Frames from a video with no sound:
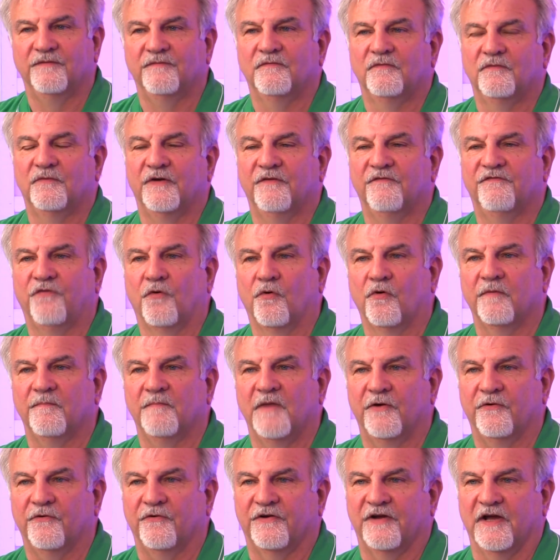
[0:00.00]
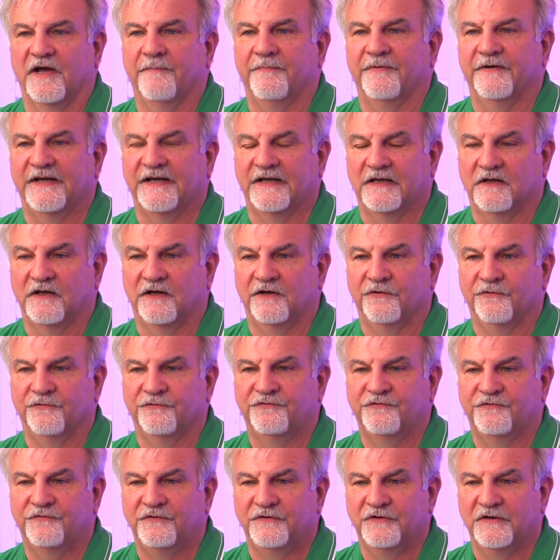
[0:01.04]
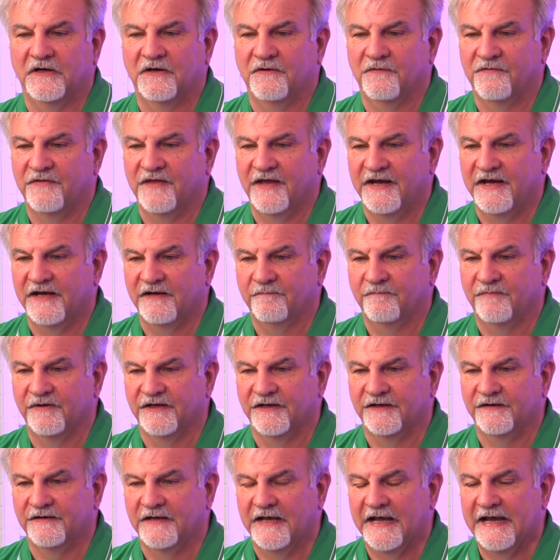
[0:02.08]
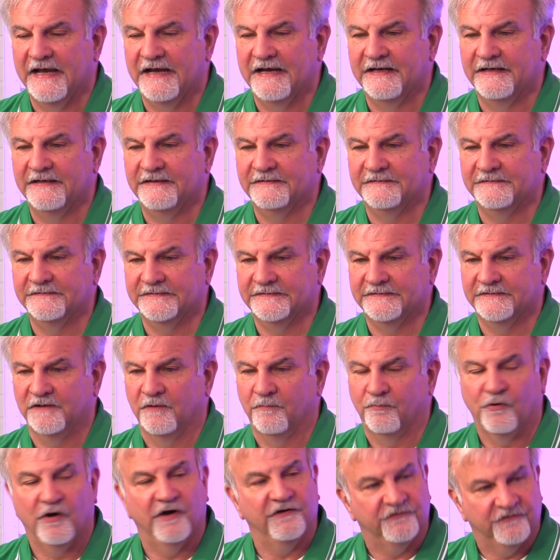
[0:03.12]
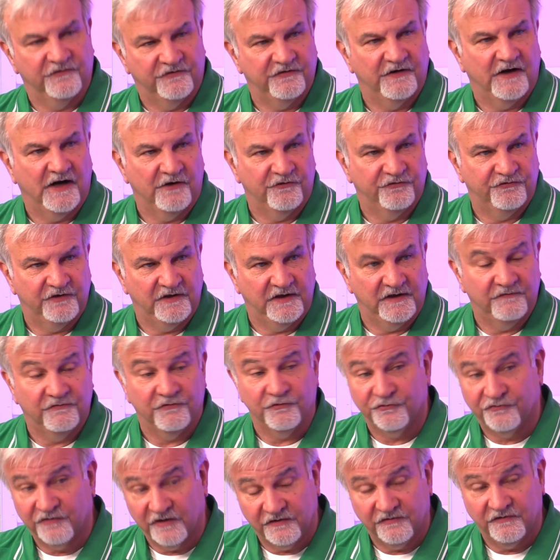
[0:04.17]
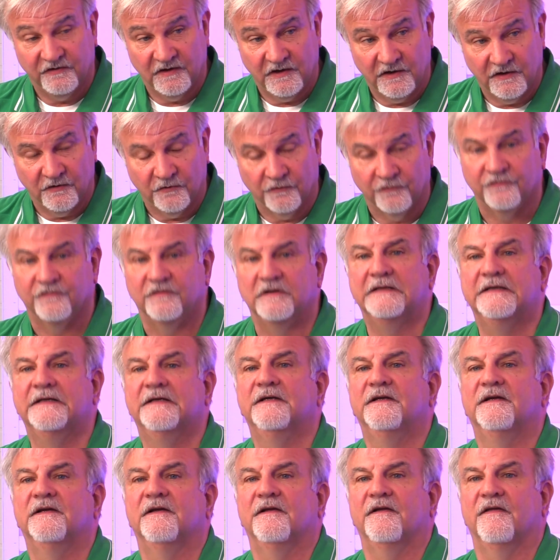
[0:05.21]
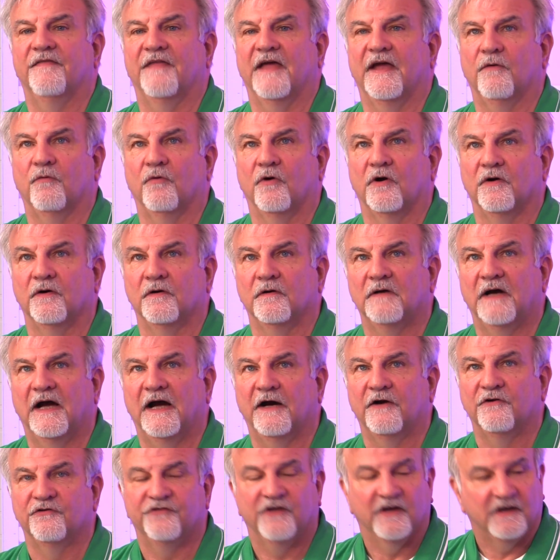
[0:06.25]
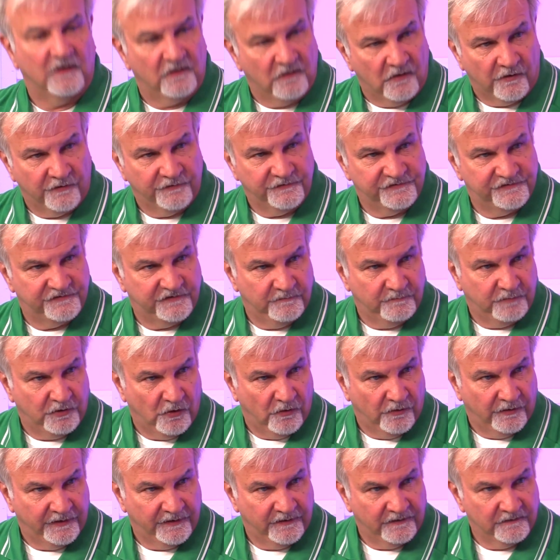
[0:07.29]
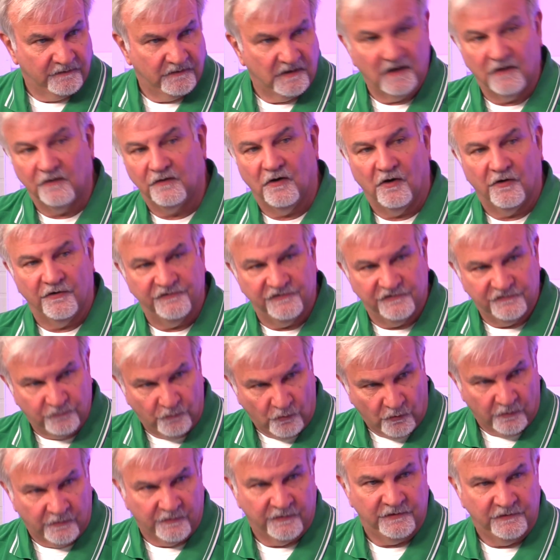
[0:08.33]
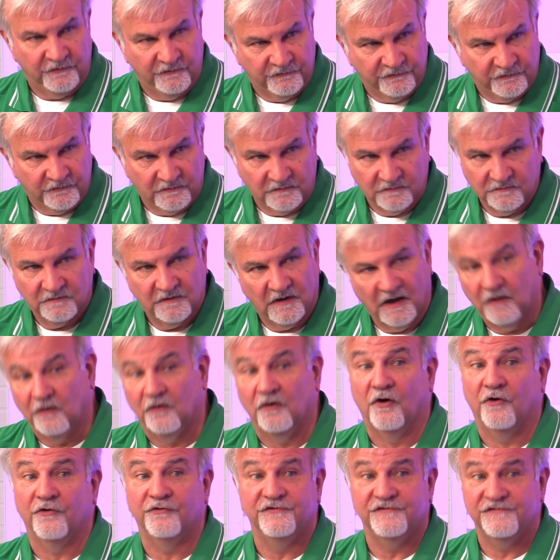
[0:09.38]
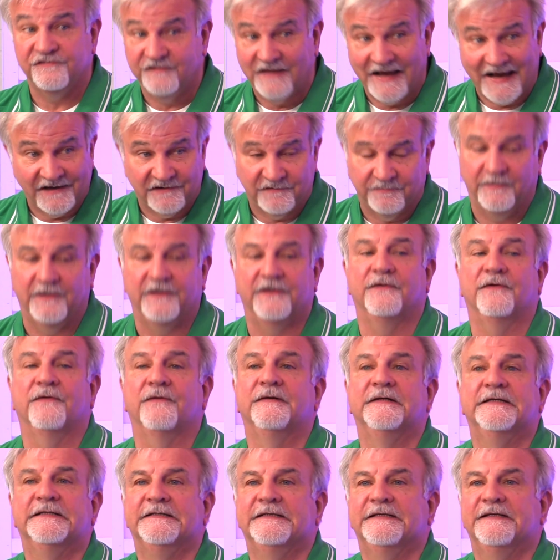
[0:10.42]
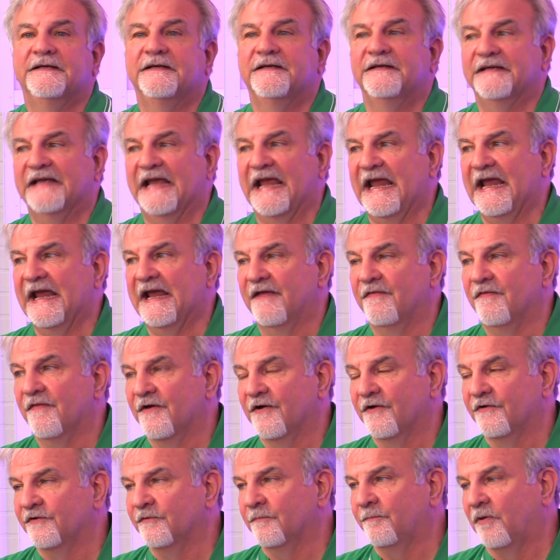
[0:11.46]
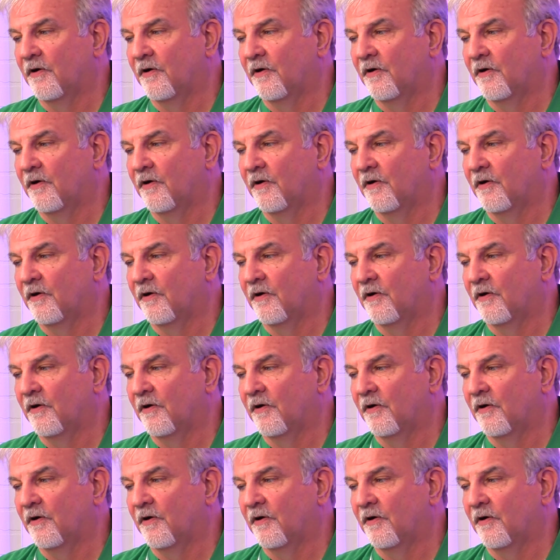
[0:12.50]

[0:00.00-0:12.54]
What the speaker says: when Ford Motor Company closed, they had been a presence in our city for 60 years. They were our second largest employer, our largest water user, our largest taxpayer. And their